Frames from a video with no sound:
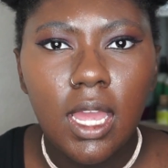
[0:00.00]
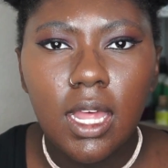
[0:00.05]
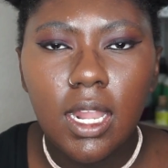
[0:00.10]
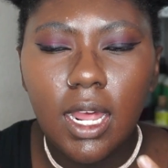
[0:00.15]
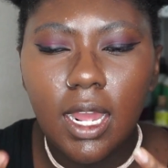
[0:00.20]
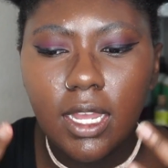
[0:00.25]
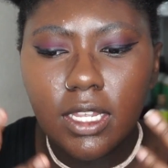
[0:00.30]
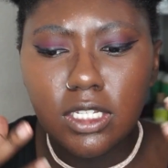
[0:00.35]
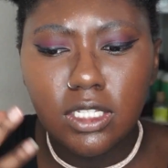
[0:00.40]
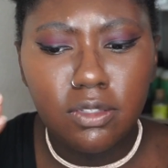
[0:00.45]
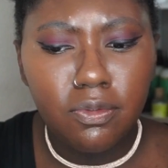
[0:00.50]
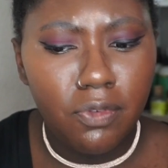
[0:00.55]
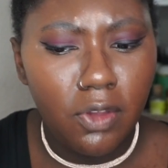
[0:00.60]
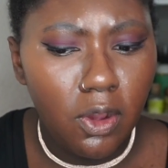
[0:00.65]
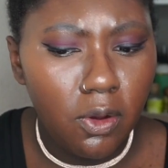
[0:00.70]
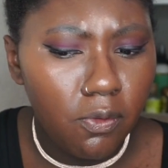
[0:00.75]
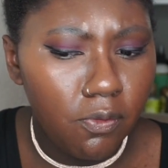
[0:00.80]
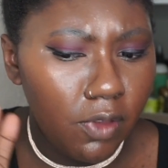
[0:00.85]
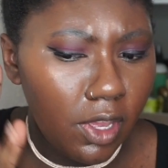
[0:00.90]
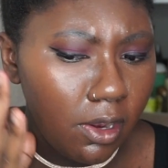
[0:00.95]
Like I just
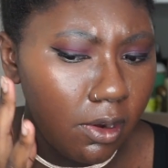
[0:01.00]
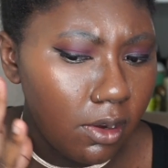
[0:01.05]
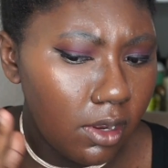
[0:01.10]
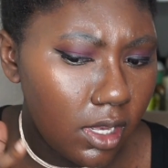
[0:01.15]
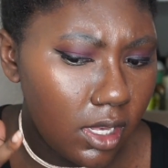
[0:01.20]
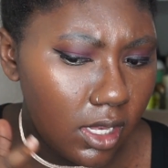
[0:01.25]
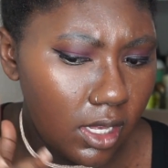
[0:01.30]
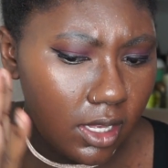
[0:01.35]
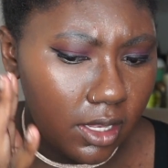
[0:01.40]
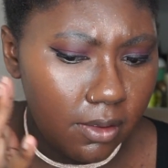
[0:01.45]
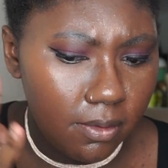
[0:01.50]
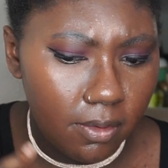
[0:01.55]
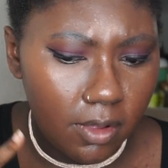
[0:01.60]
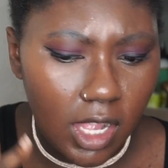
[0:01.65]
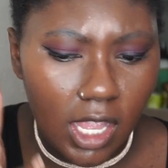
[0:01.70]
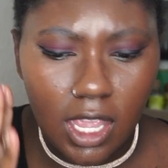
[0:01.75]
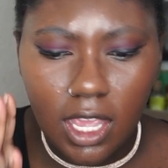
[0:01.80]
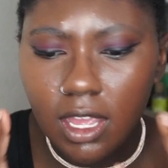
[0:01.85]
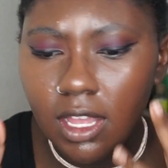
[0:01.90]
felt very, like